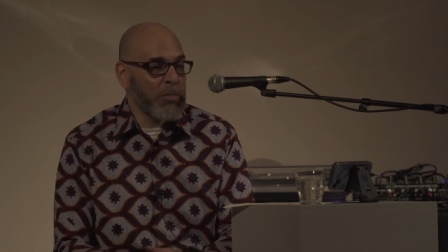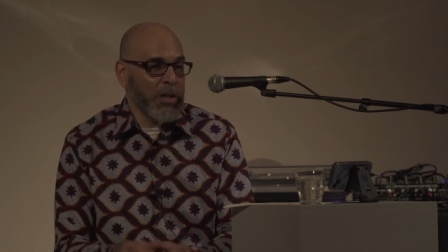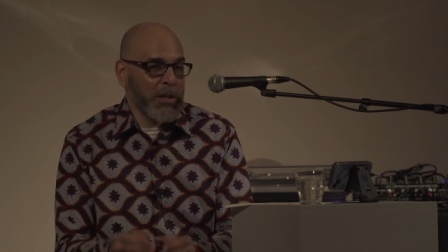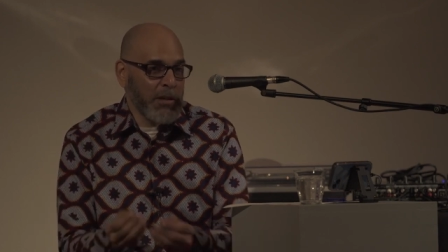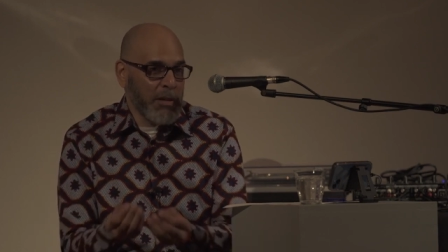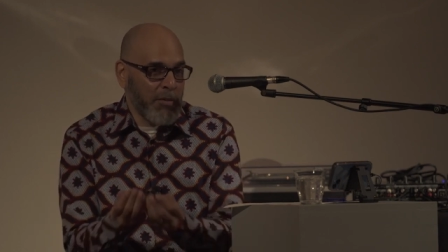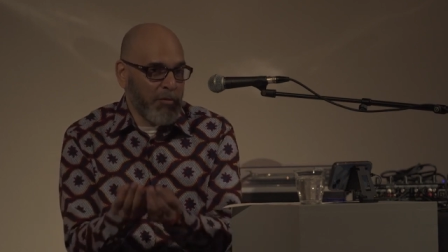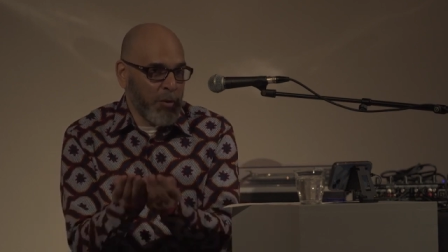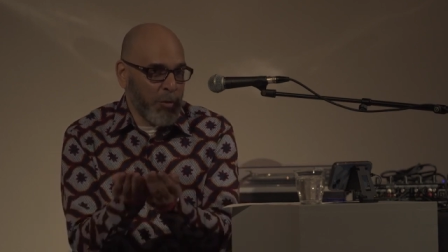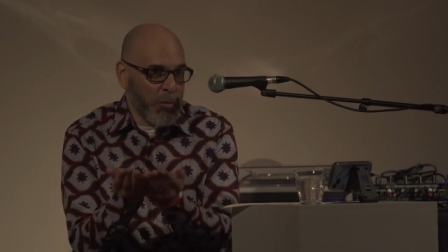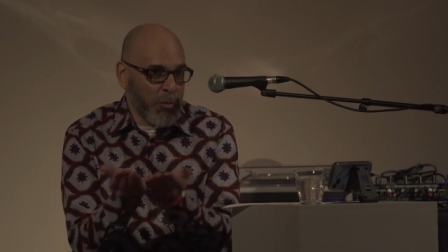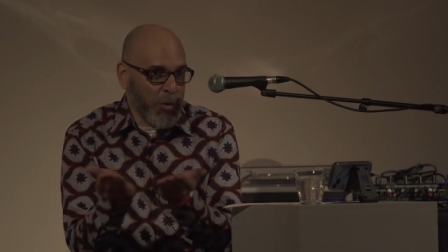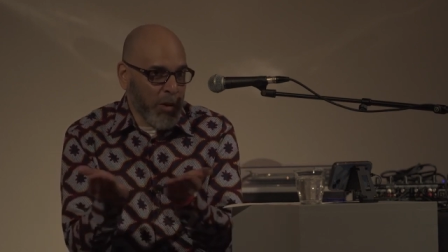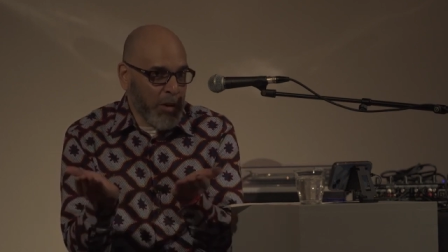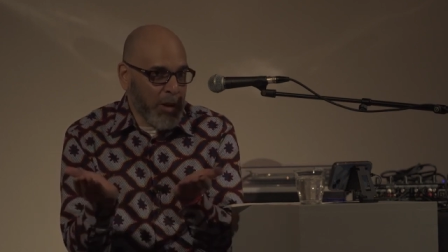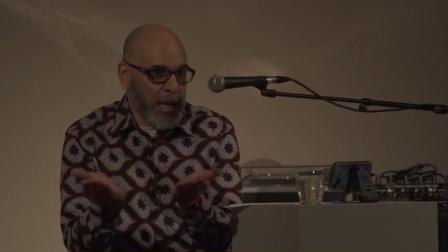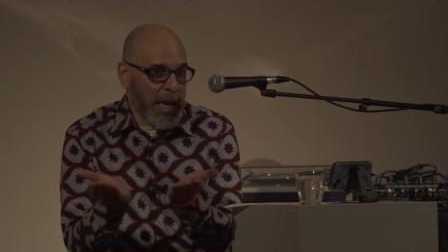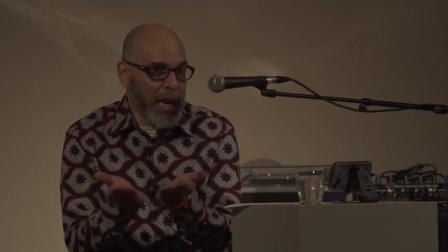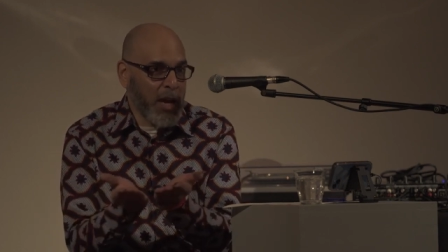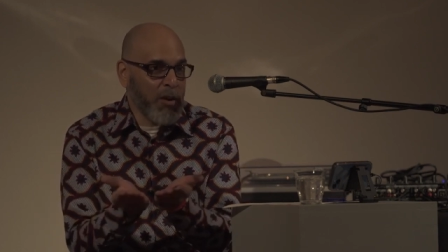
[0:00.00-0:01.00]
but if you
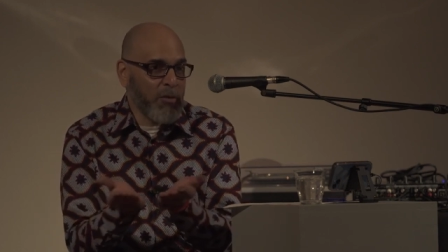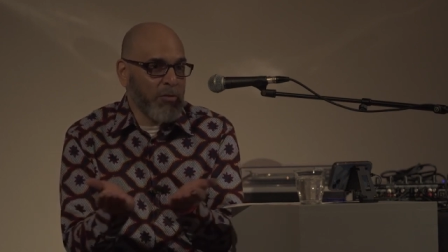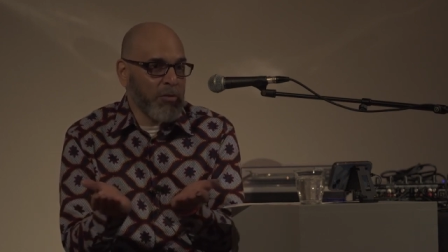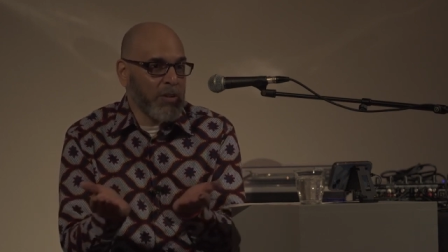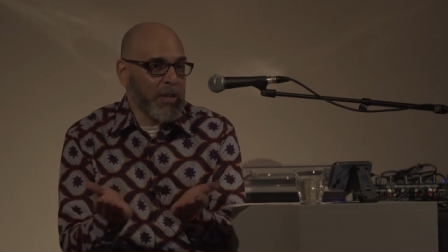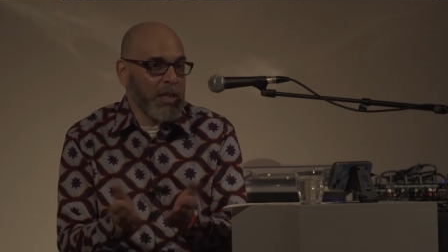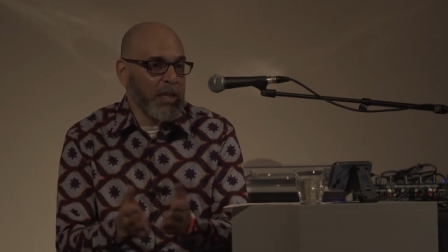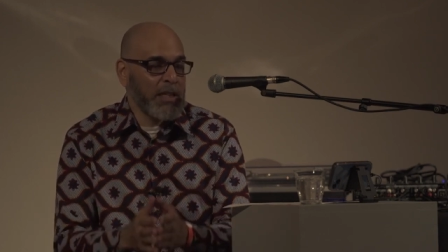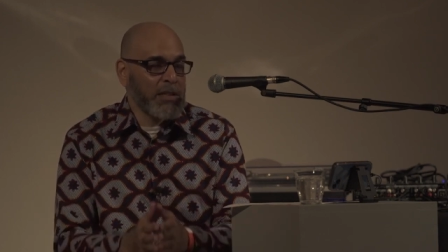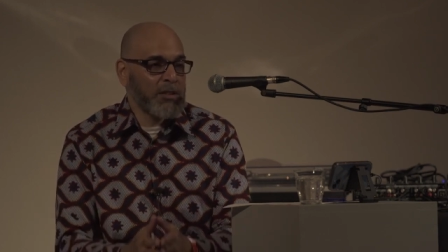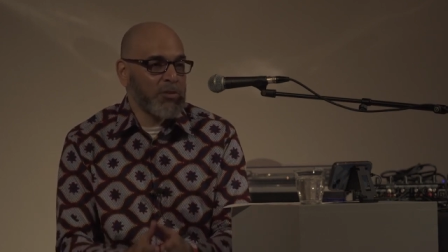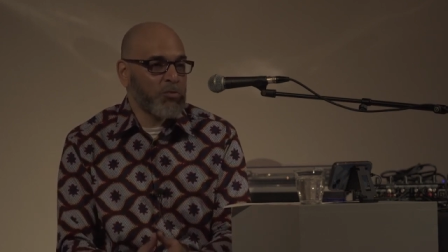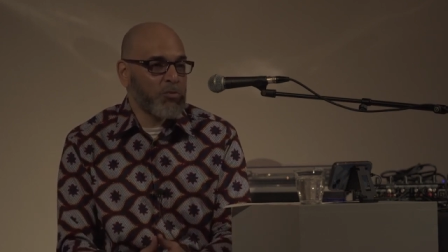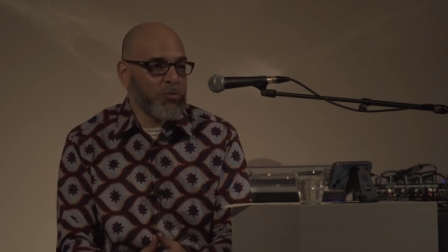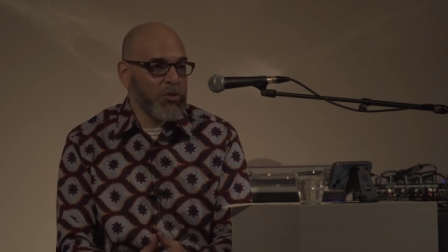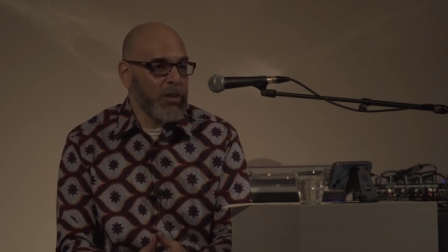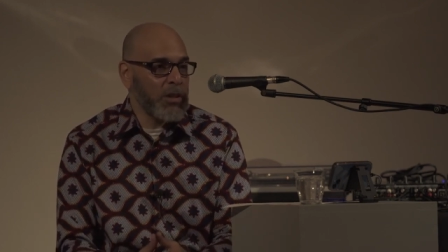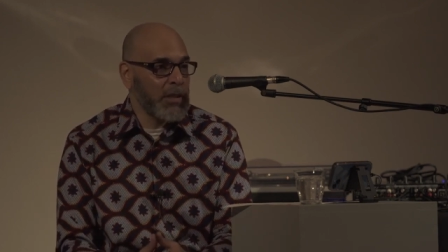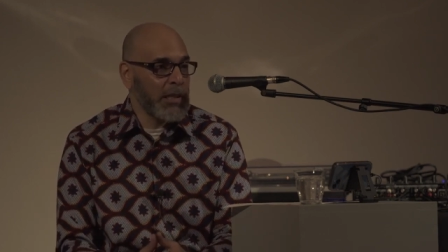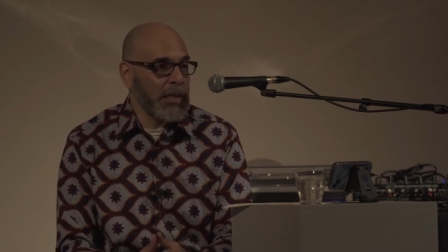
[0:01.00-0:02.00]
look carefully, it's
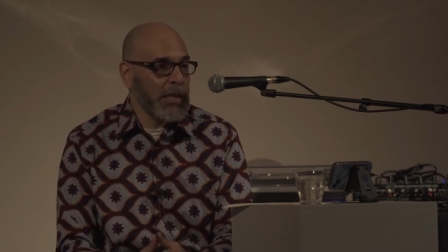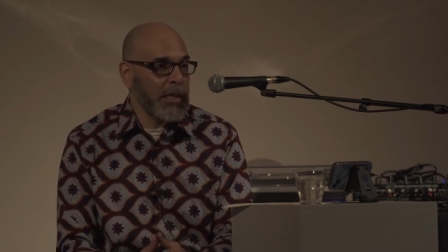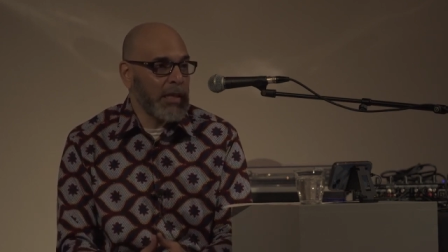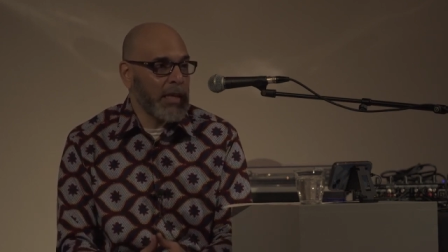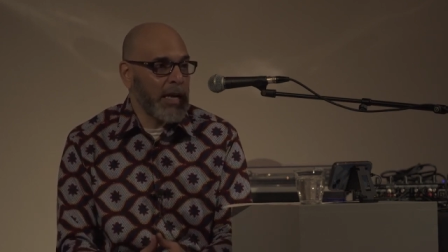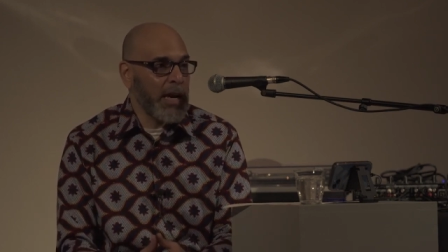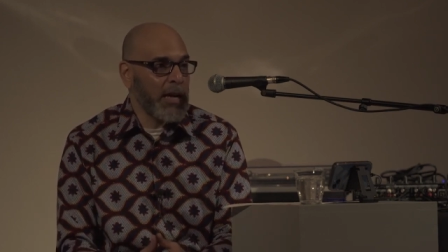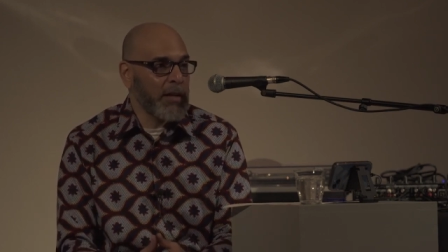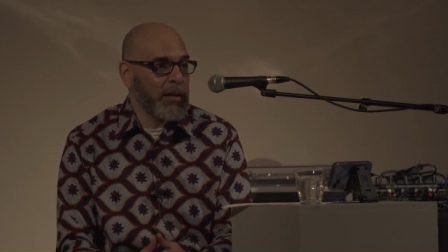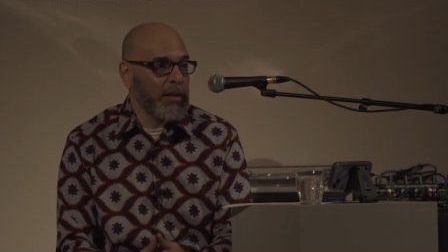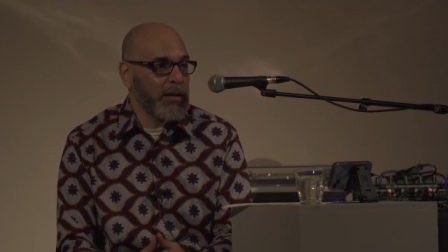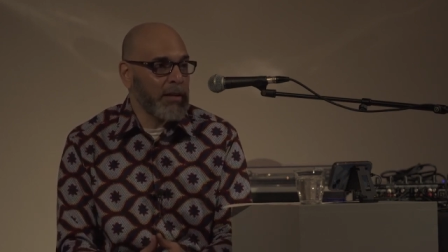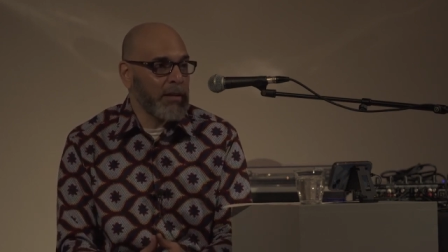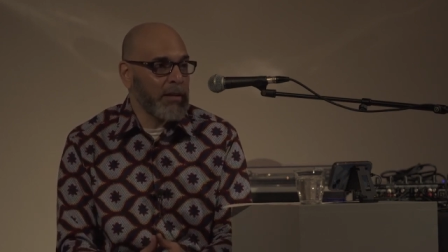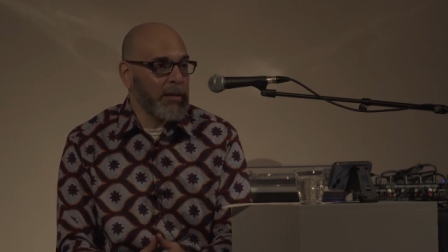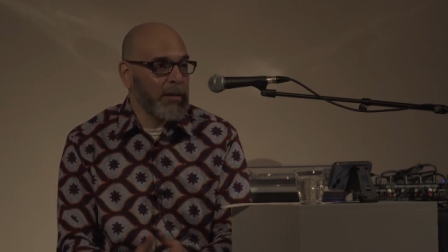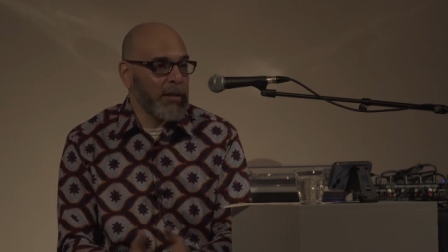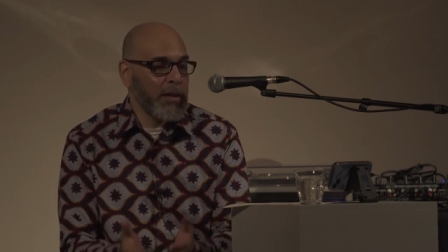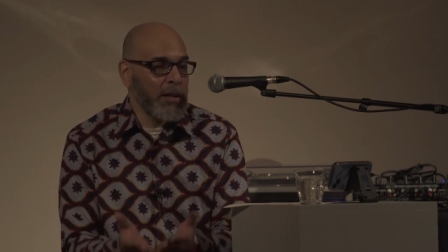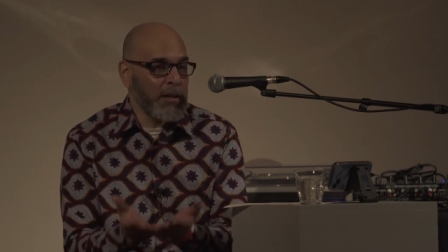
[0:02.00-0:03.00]
really got a,
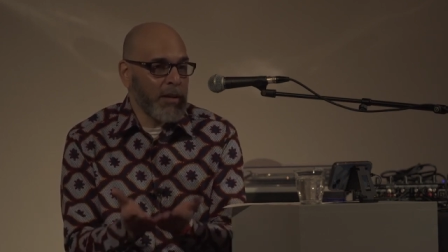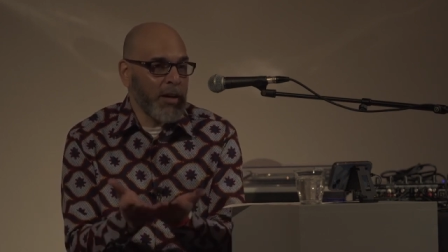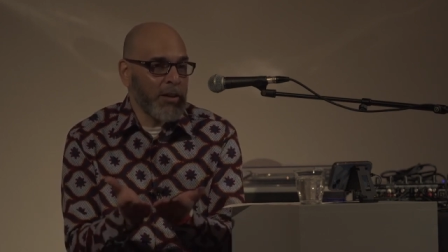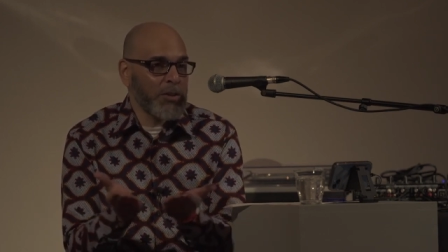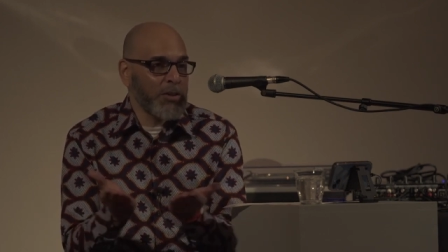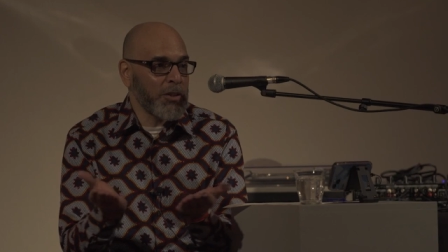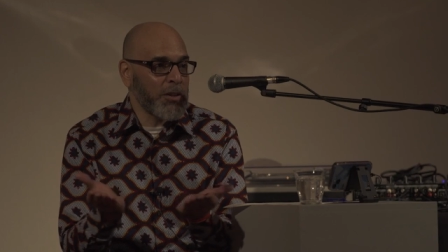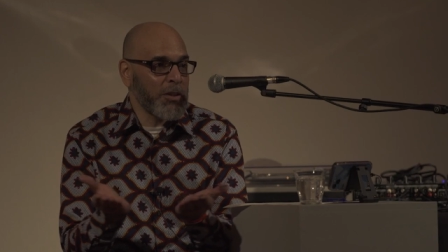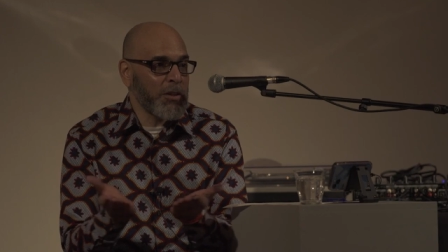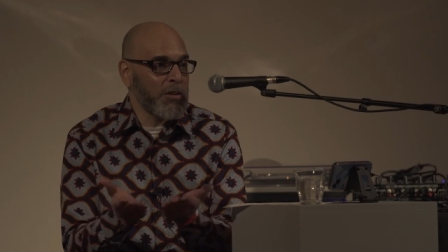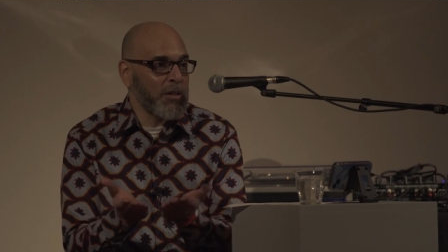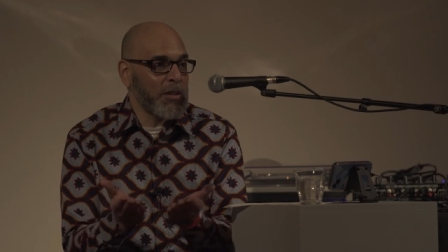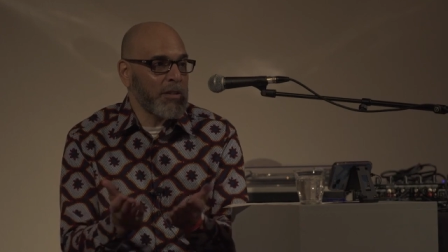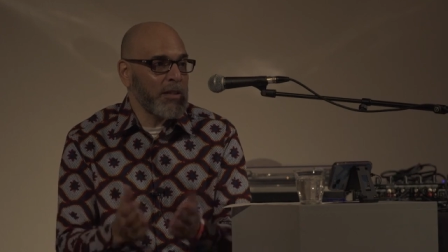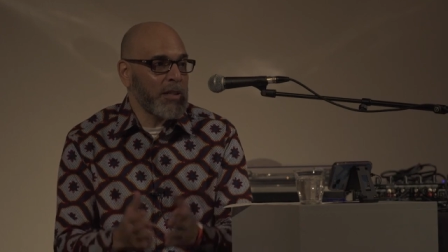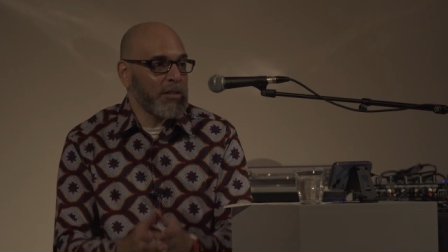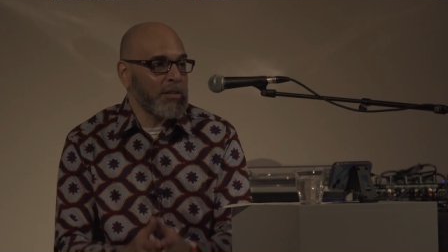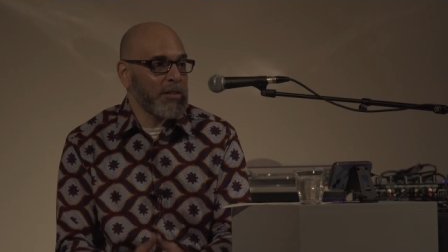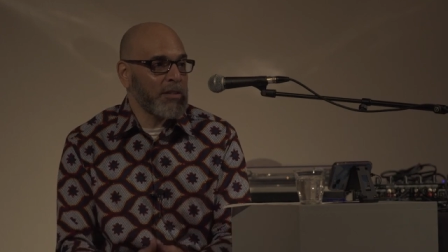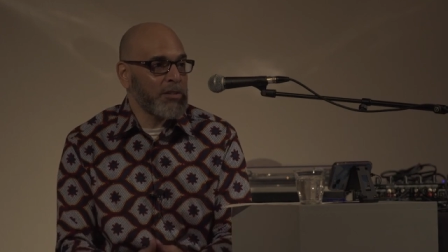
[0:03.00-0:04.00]
a, an
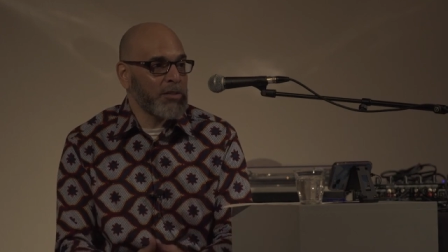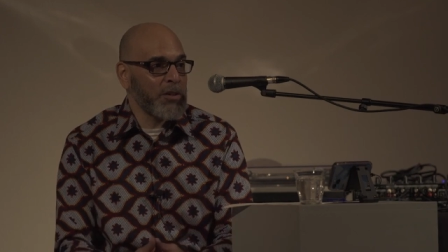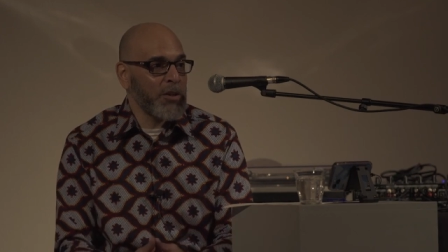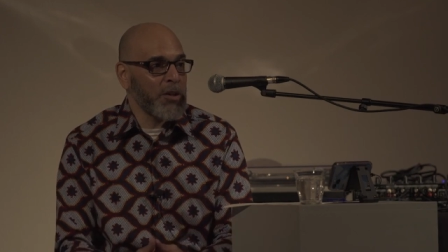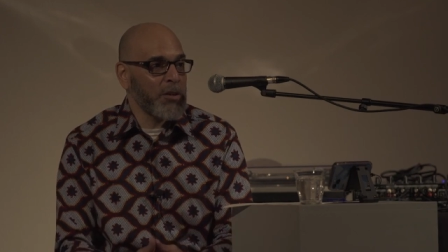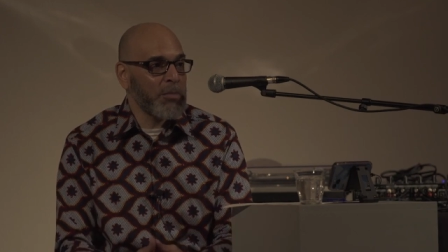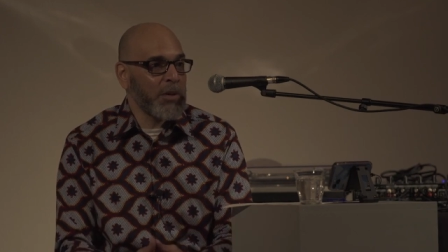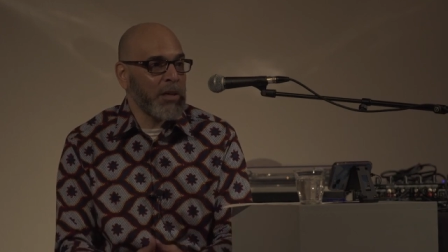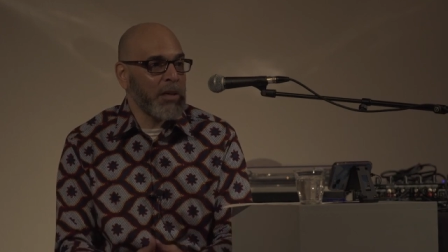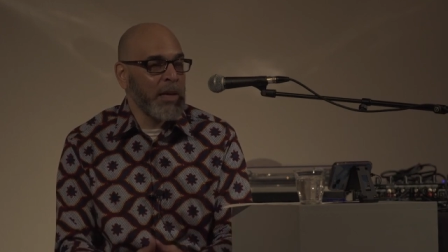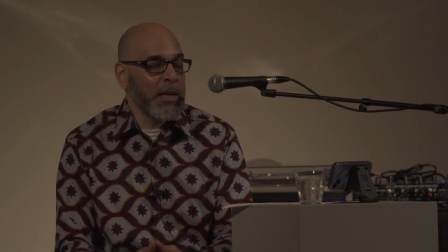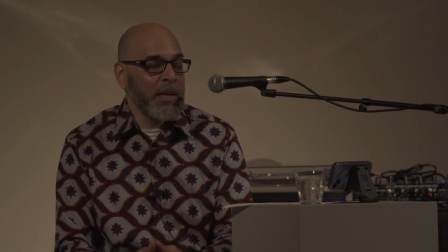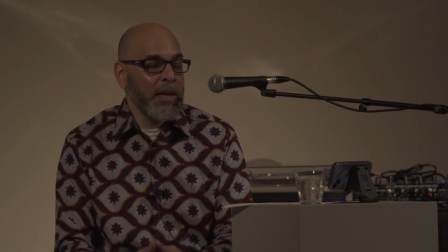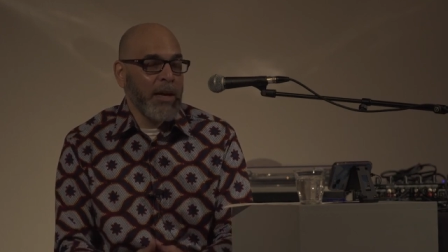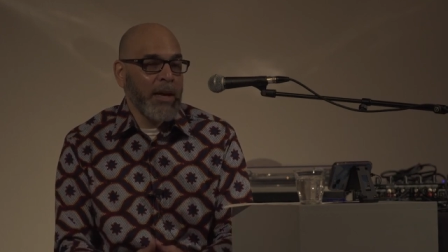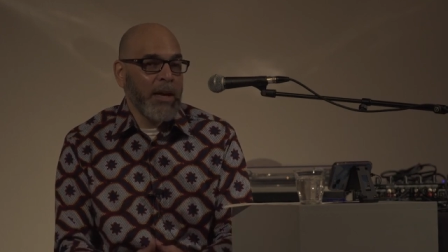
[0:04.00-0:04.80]
undercurrent that's disturbing.